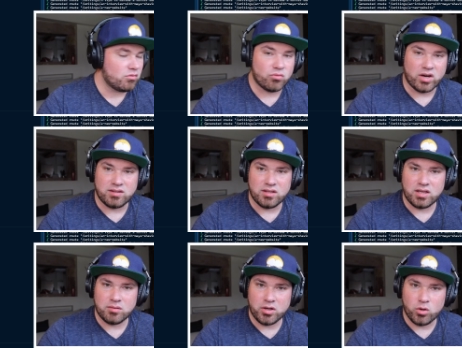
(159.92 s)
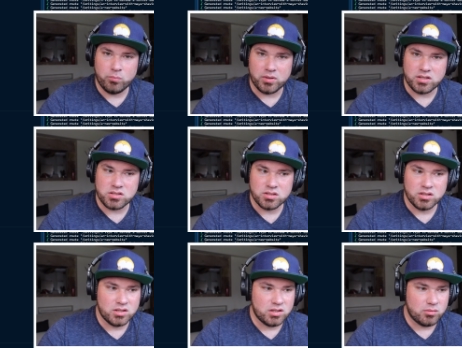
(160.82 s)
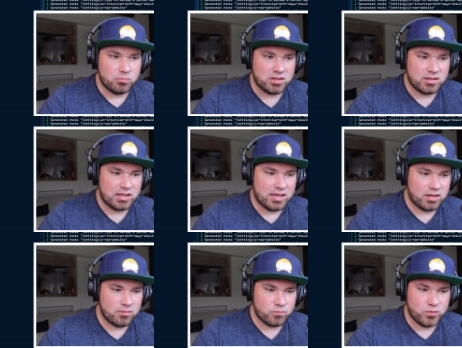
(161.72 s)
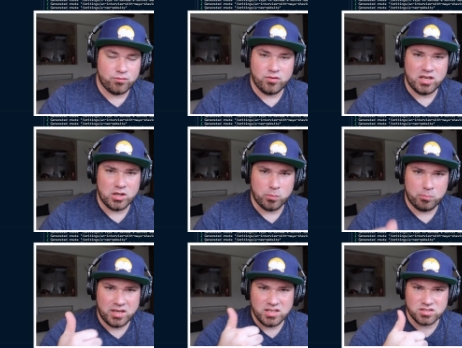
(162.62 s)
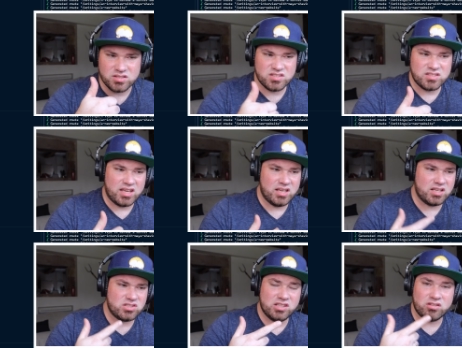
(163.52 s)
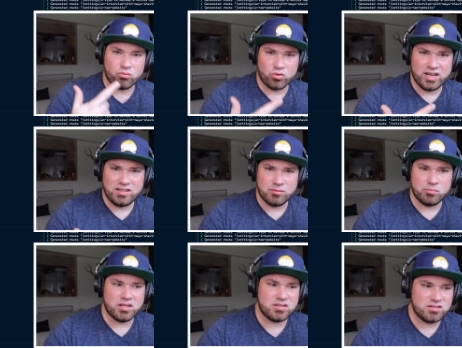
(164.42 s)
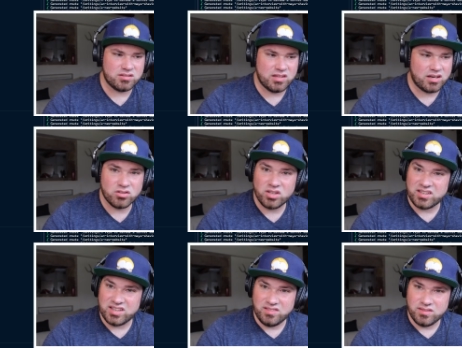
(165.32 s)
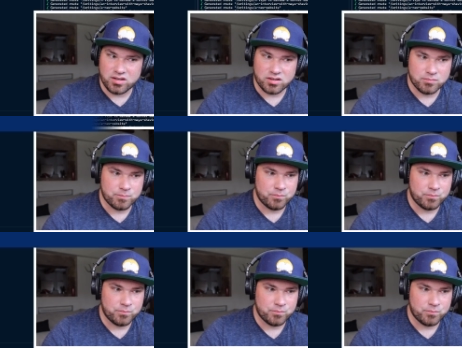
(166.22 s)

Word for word: writing, and my homepage. But like the video pages and actually the writing pages, they're not in there.